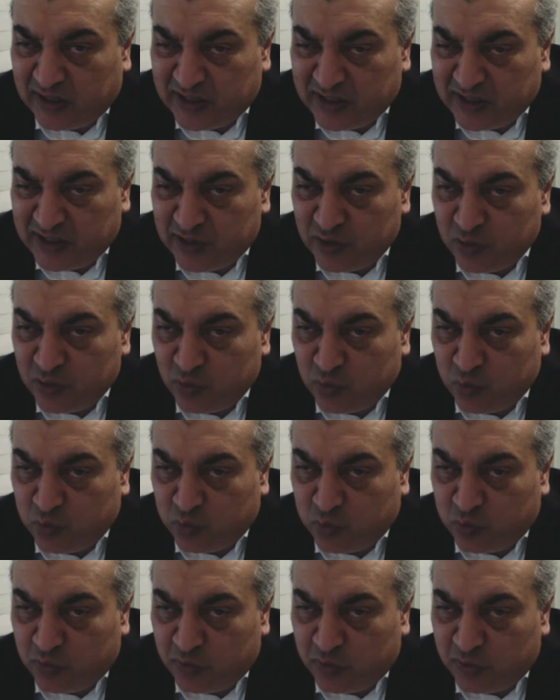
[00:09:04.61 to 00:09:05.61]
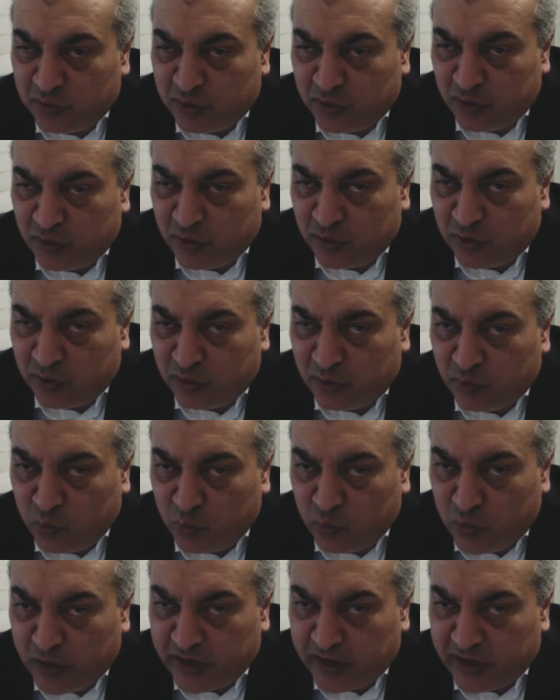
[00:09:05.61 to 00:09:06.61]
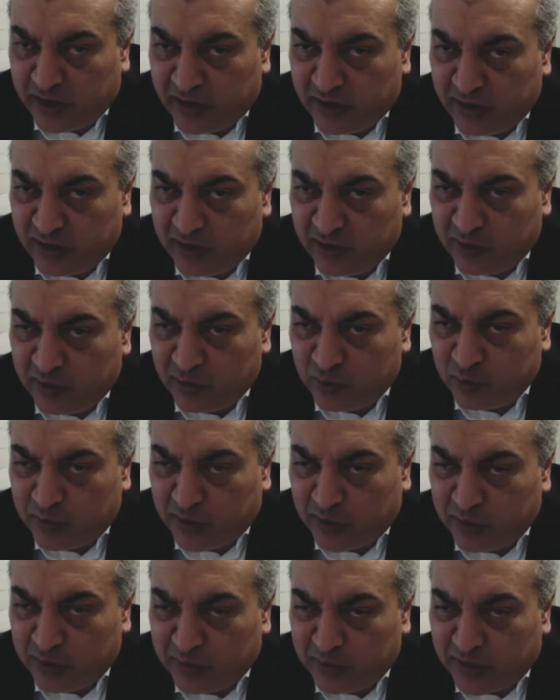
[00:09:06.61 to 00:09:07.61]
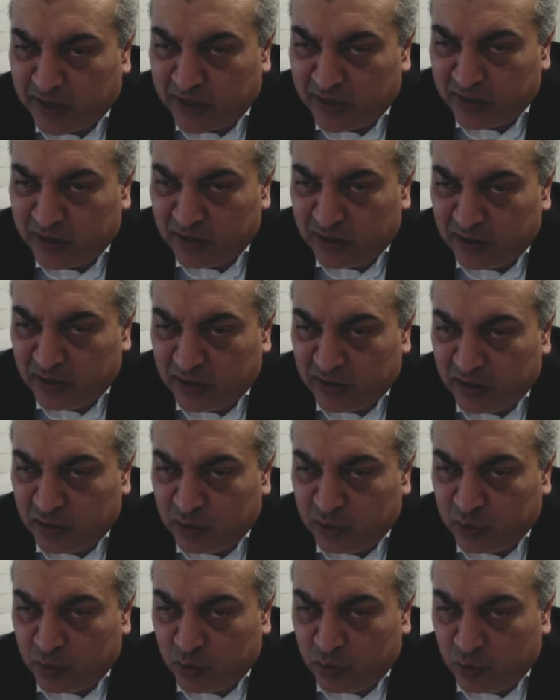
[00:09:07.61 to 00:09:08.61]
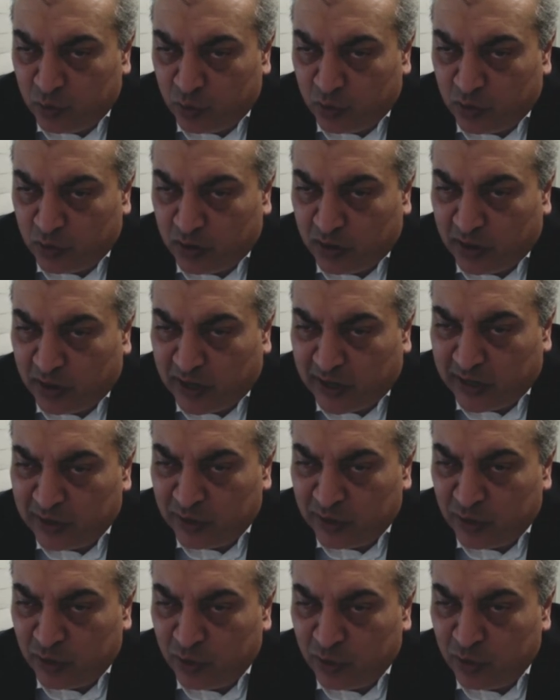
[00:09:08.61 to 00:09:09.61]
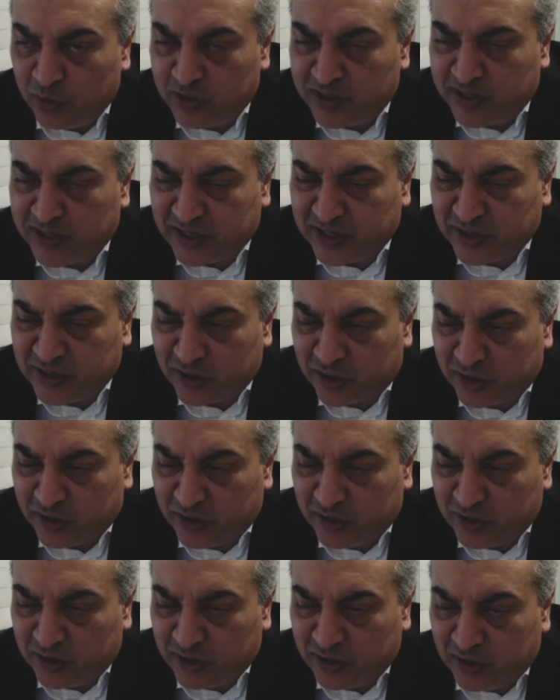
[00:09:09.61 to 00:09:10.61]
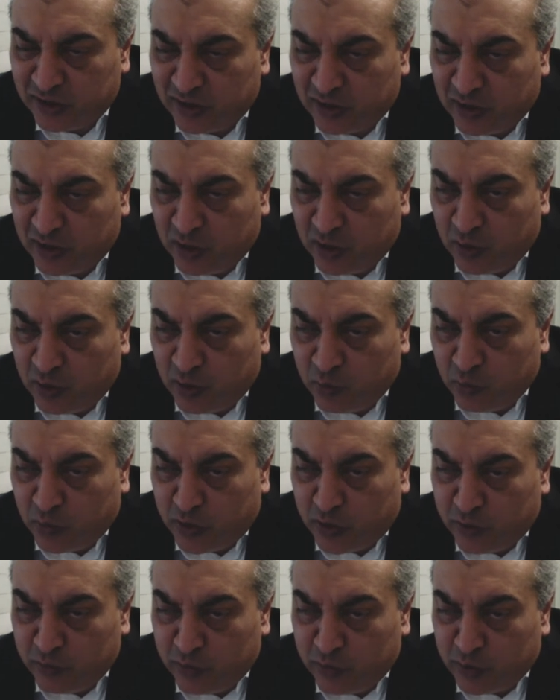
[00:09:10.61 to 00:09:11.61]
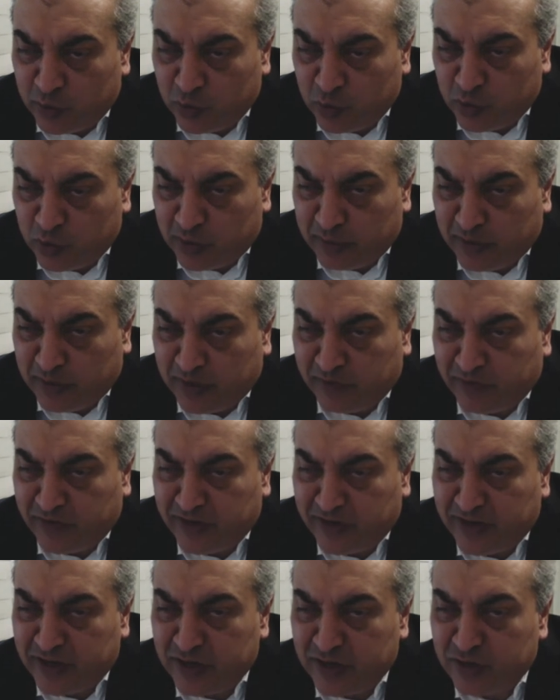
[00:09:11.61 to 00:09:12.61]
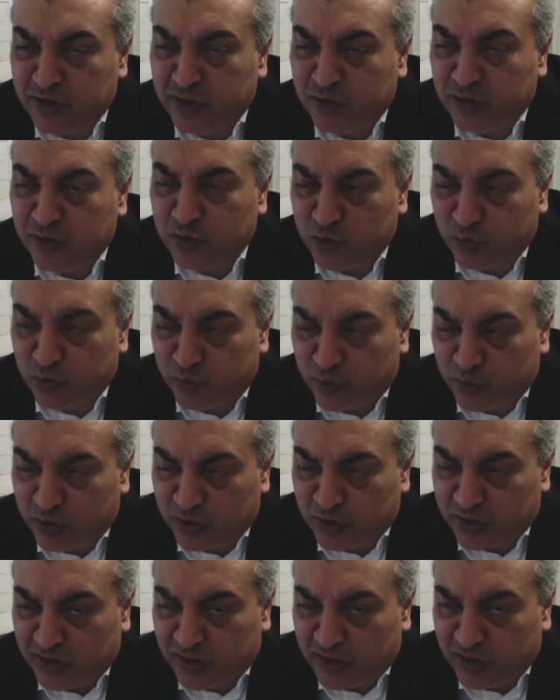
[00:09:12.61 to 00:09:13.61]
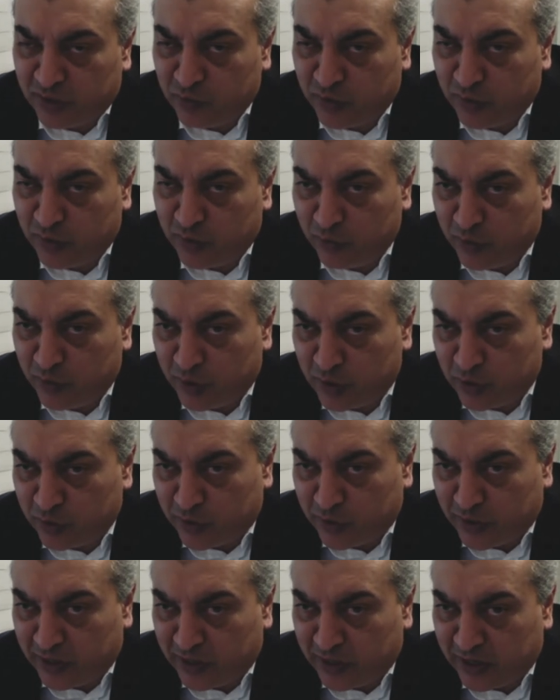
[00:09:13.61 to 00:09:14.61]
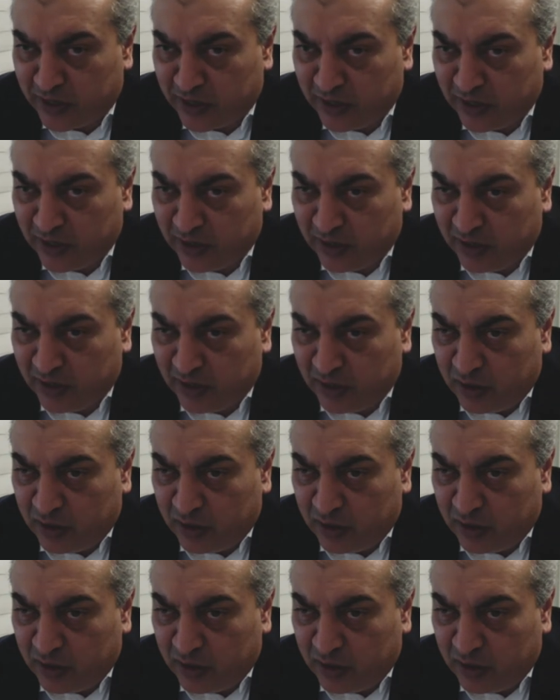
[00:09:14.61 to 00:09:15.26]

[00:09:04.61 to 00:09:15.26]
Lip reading: this is the way, to my mind, to look at the whole sector. When we're talking about financial instruments and when we're trying